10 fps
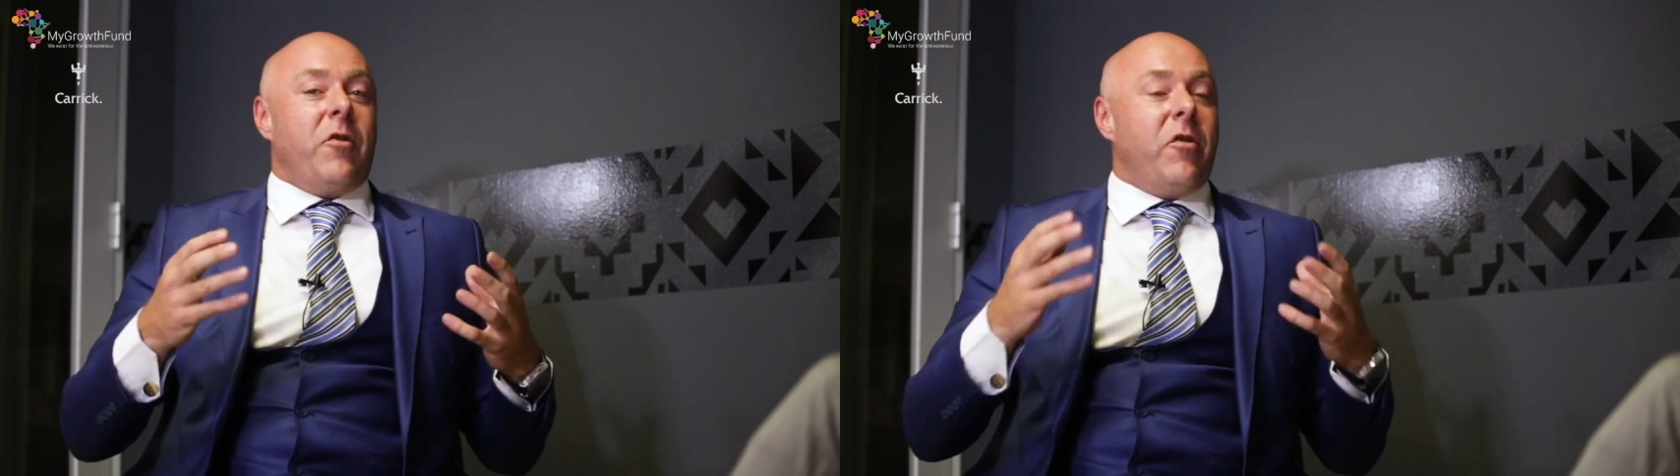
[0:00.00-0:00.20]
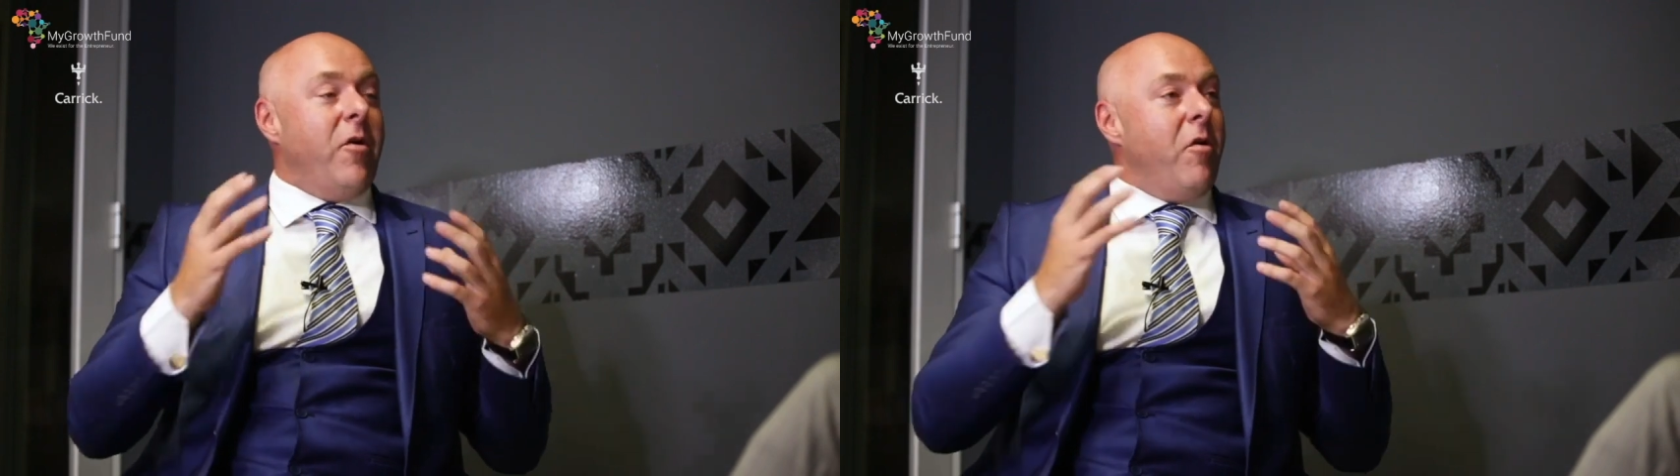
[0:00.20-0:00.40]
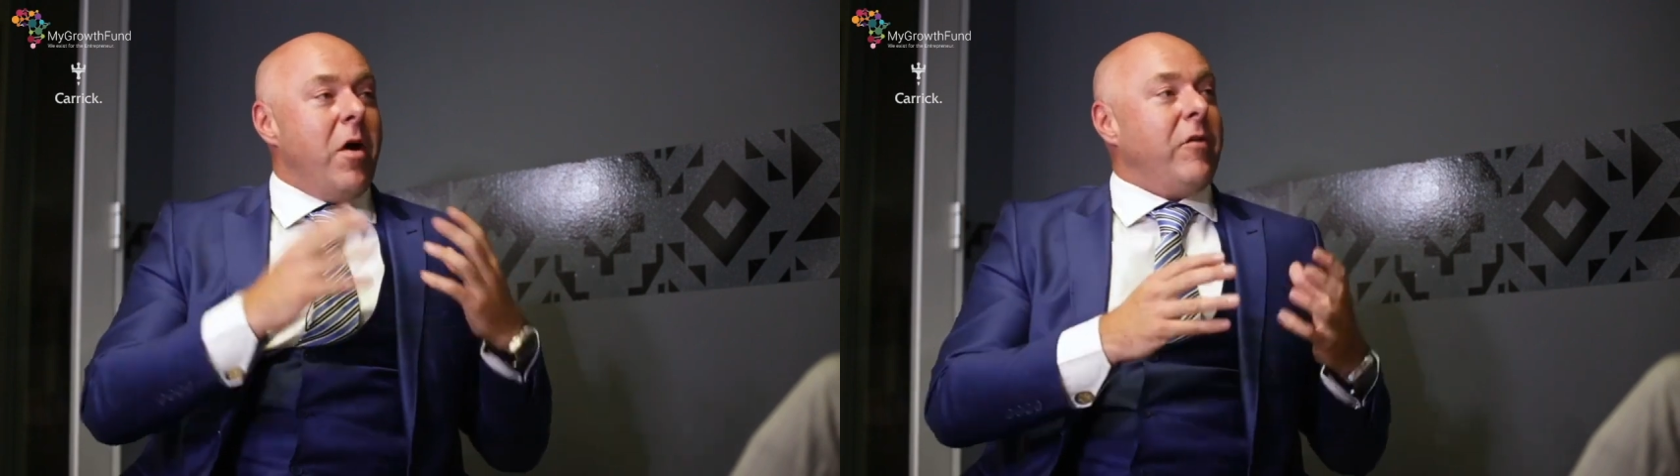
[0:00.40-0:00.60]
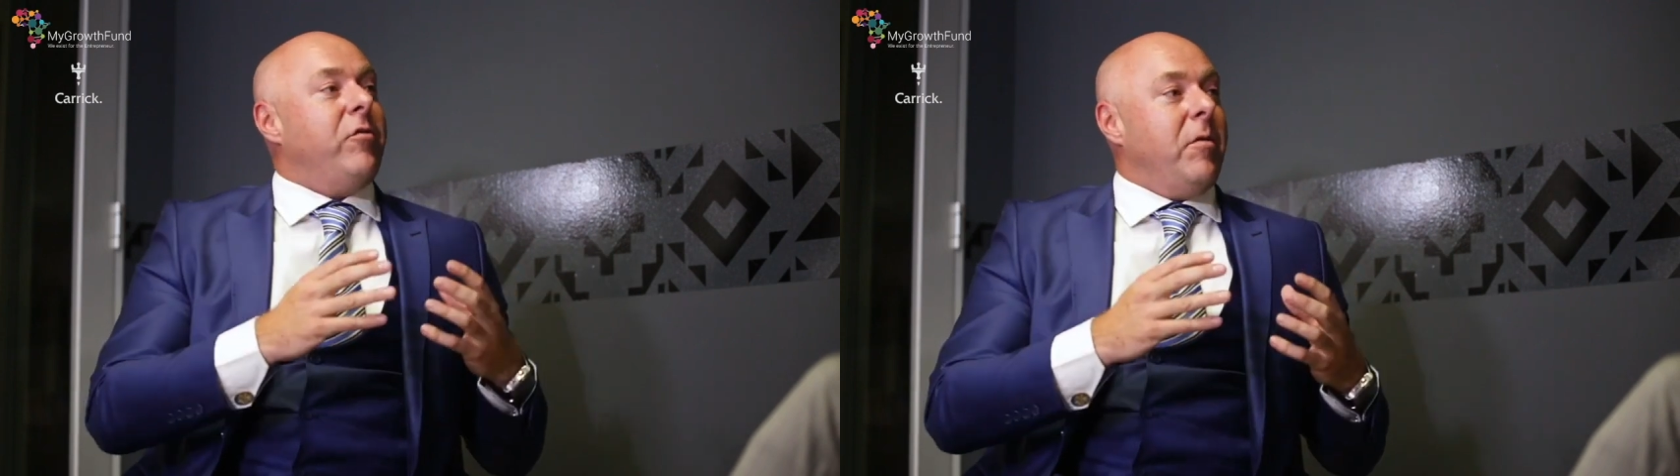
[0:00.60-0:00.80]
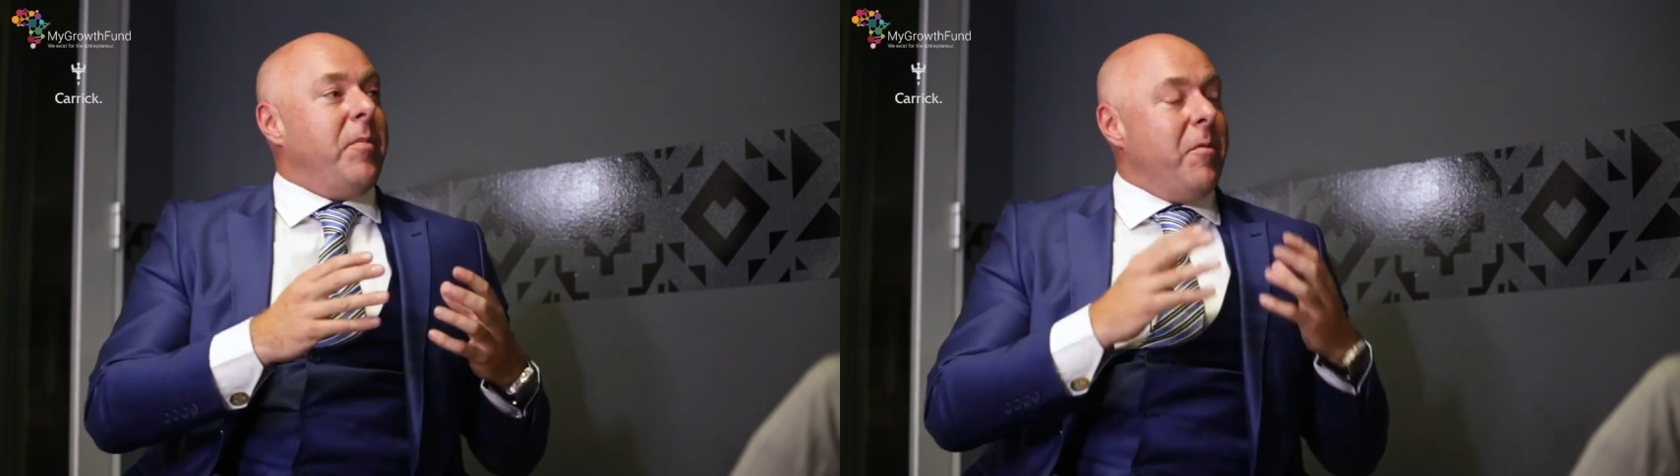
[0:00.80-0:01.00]
So there's no right
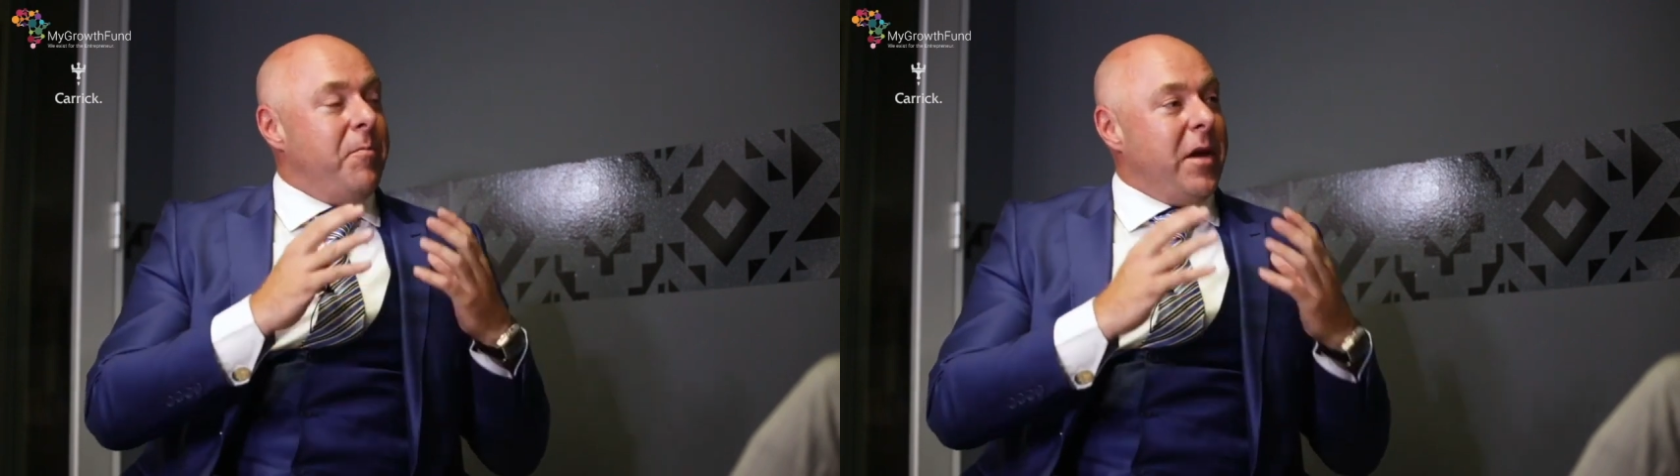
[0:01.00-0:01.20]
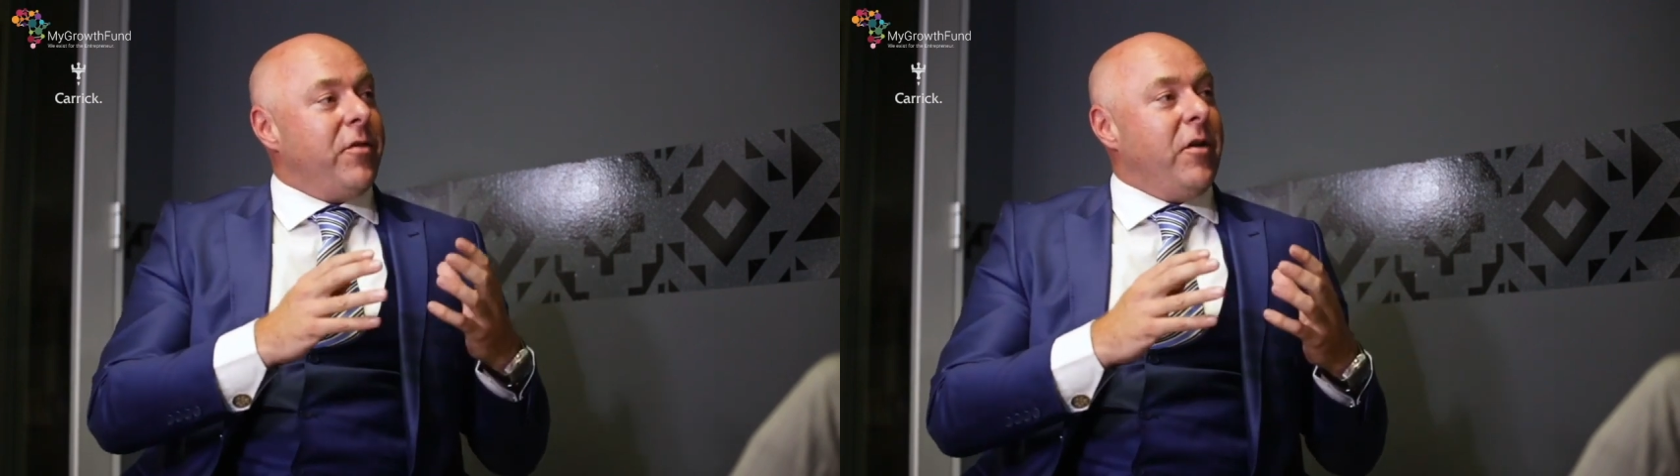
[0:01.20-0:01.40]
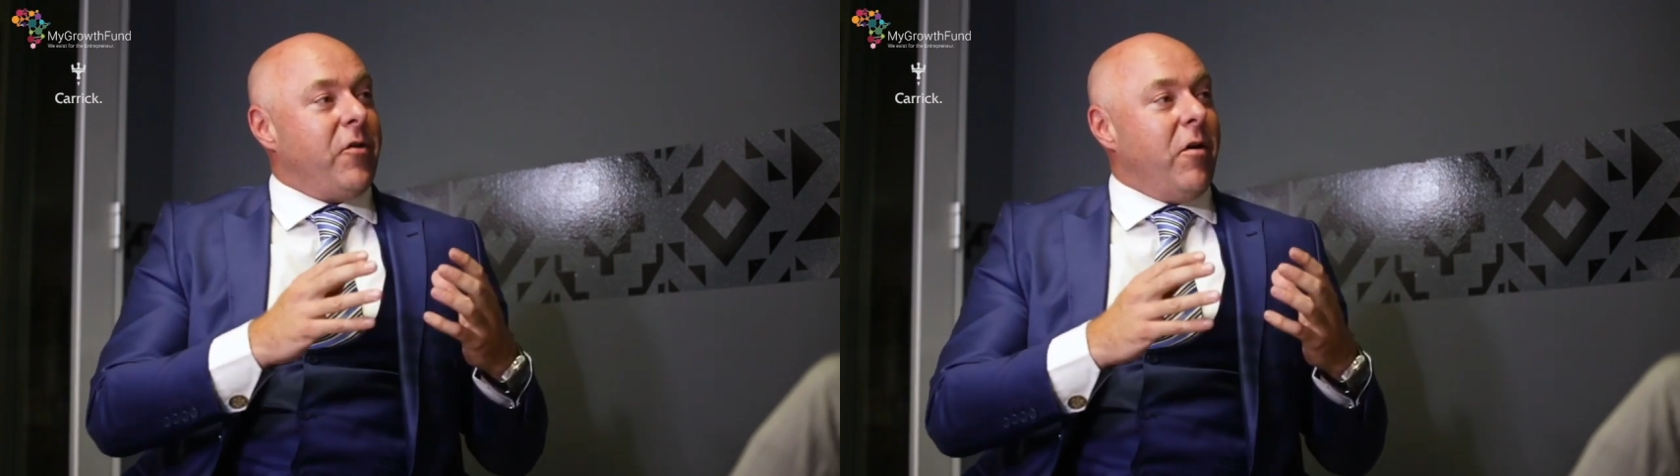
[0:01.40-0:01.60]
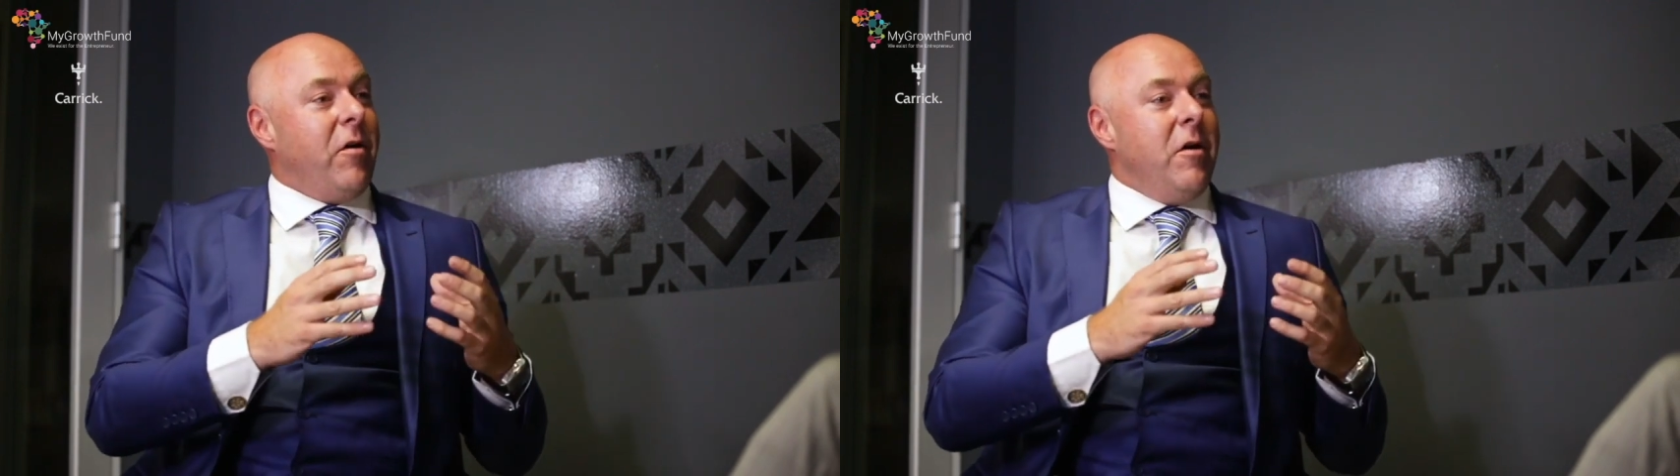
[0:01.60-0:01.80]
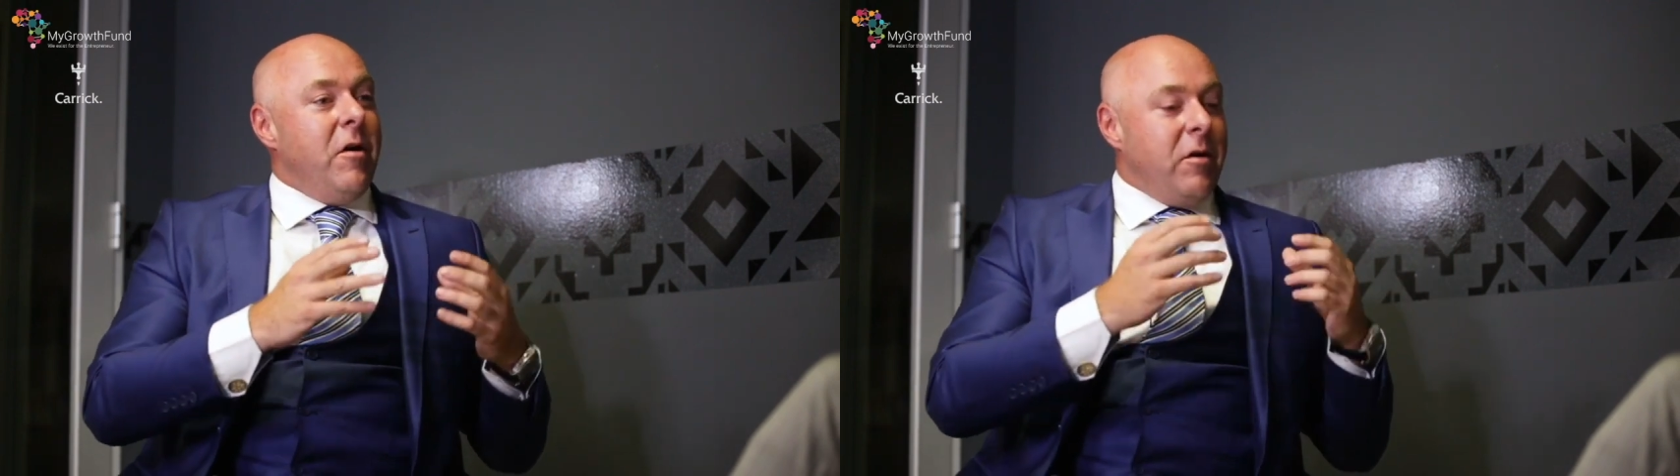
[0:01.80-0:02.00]
or wrong. But the big things are